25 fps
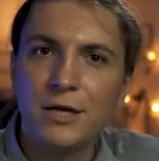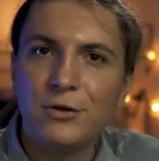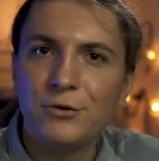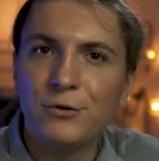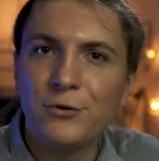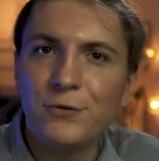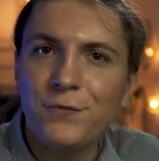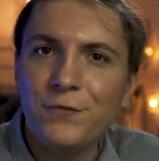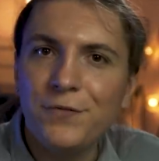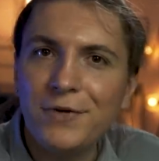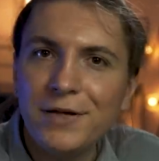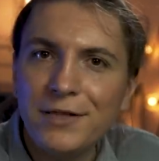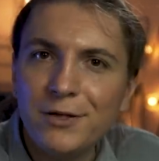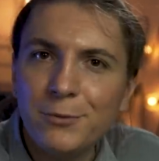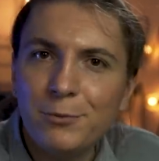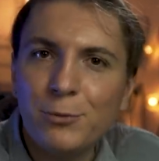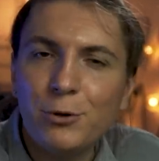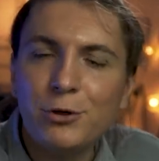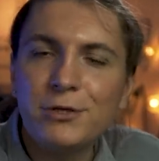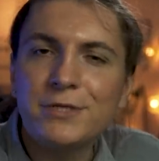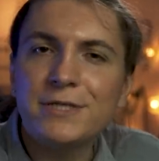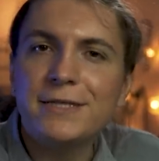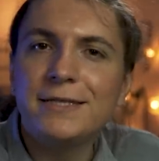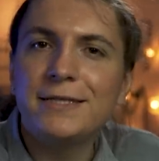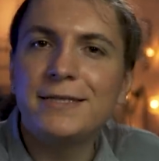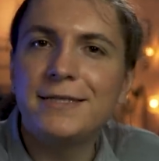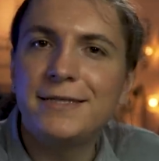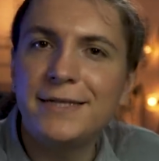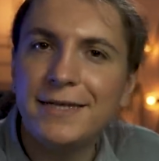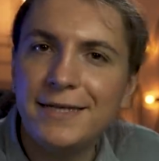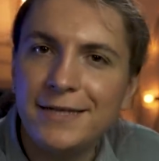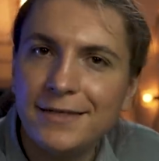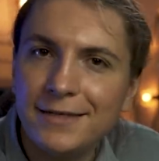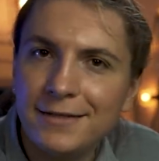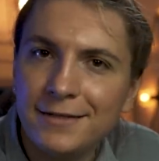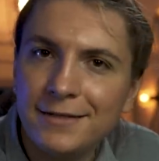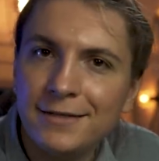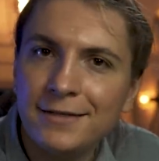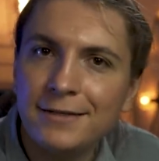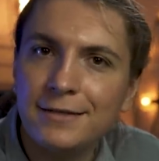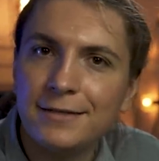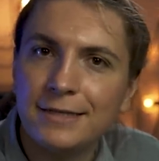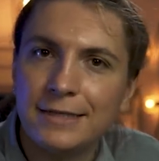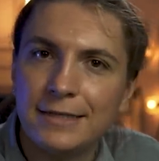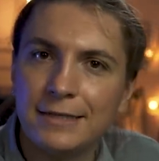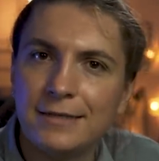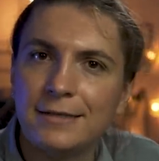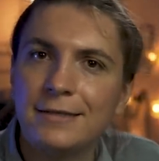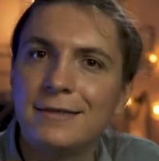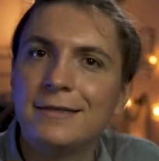Do you feel the pulse? Then,
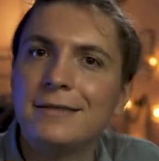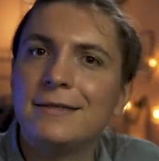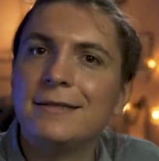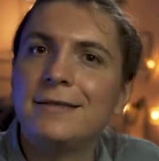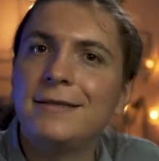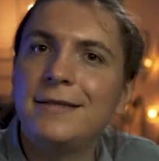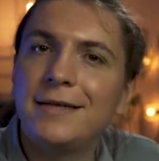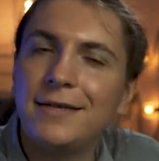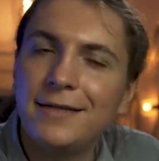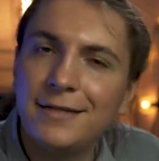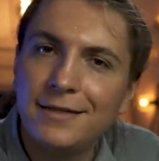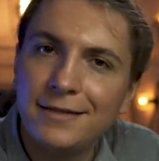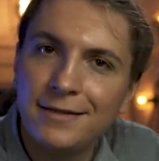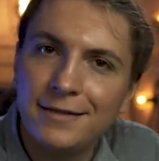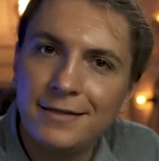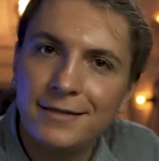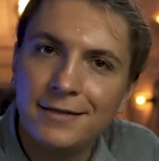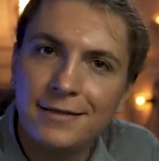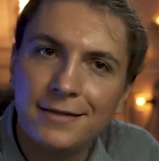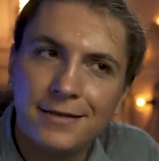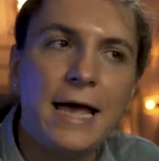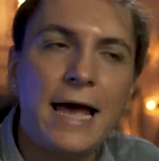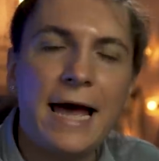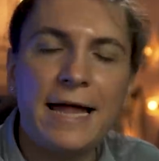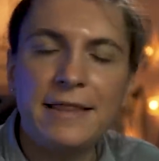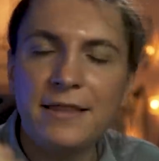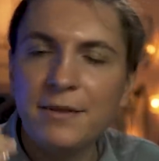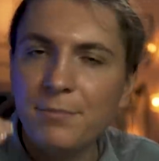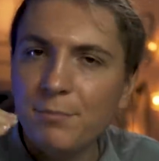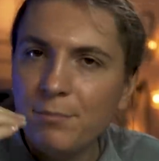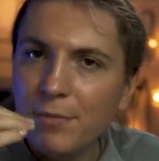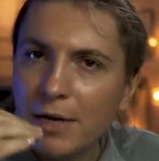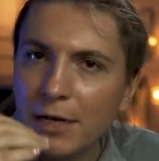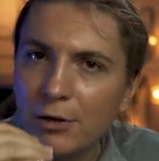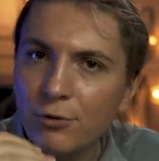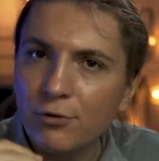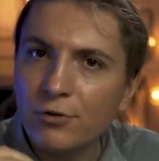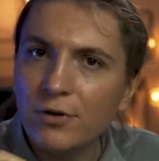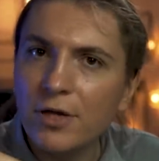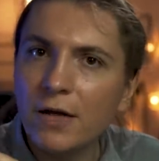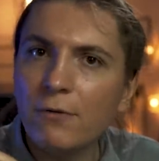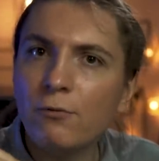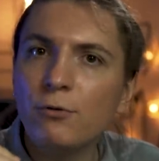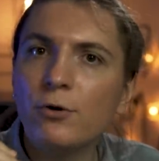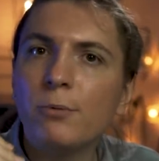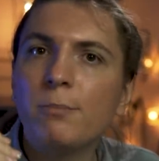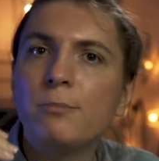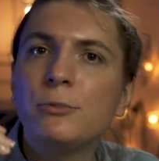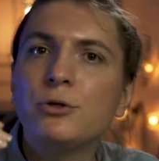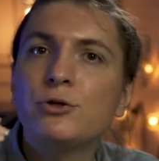then, then, And the melody
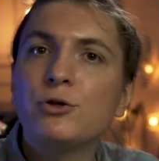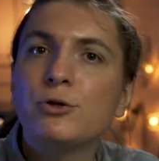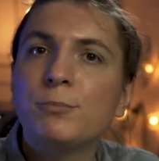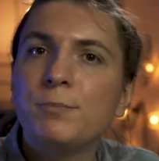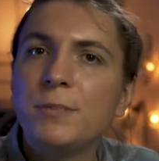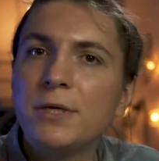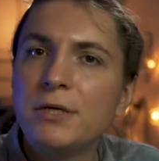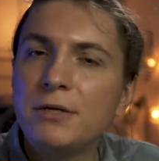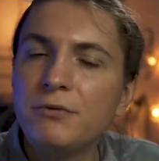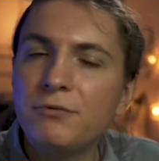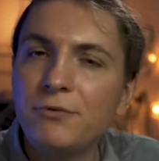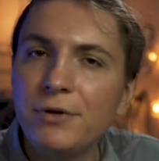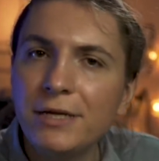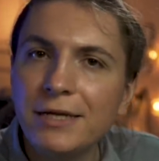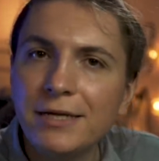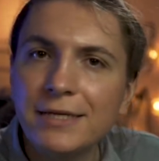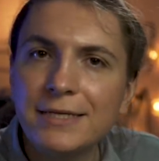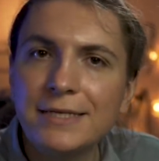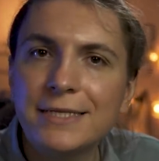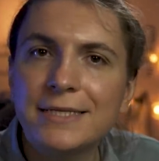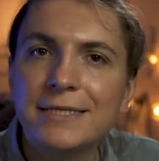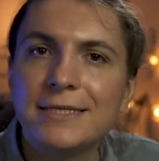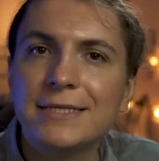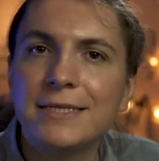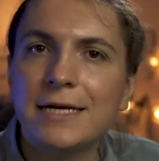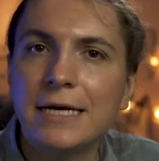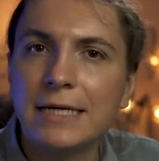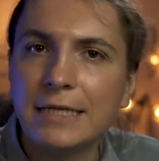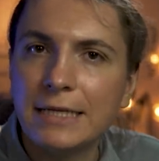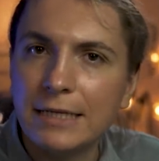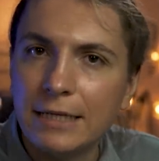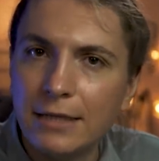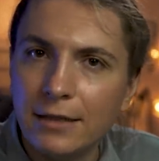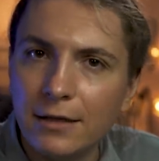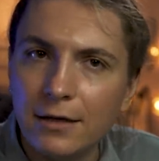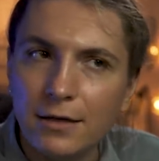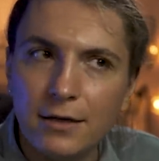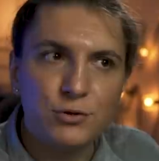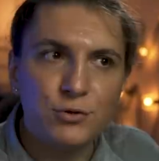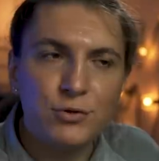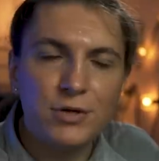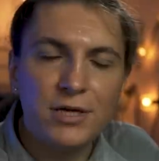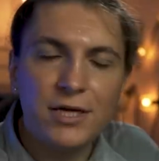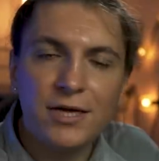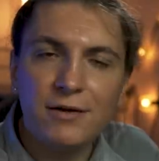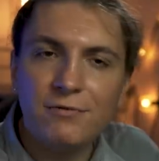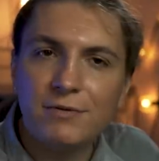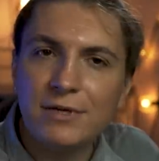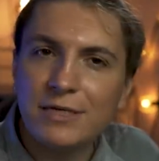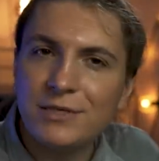development should be really subtle to
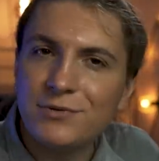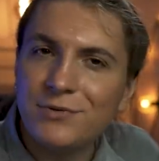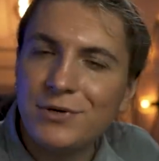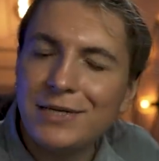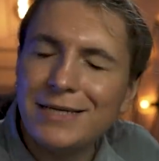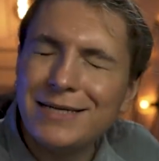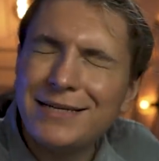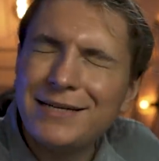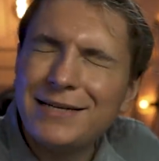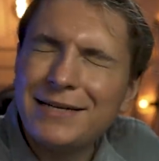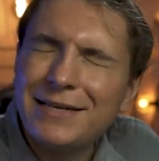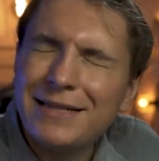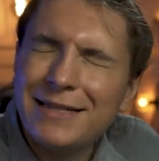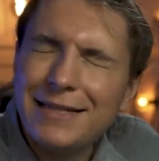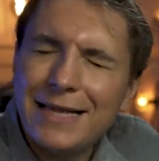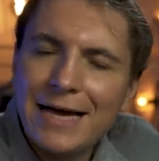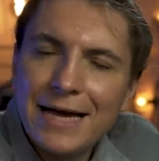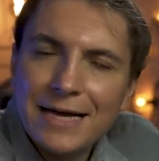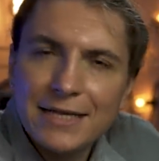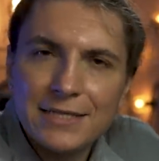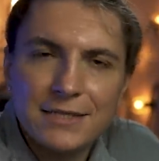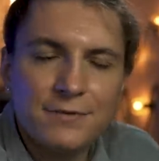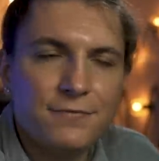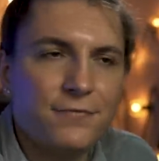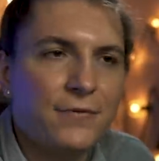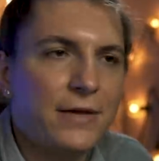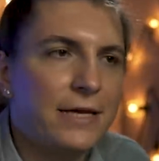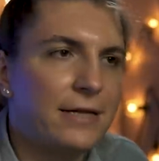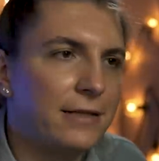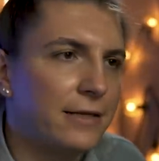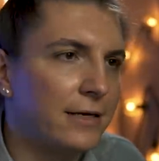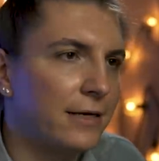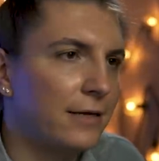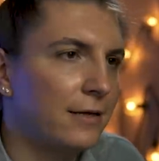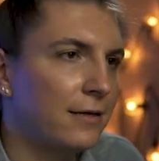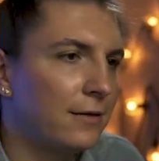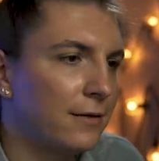give this really relaxed feeling.